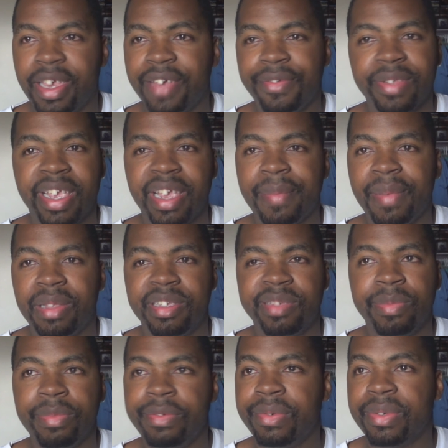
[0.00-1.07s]
Everything about
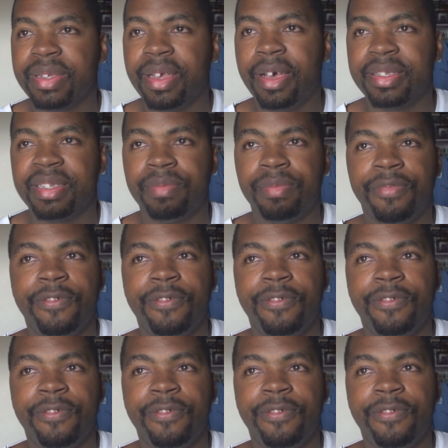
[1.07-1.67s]
this movie was awesome.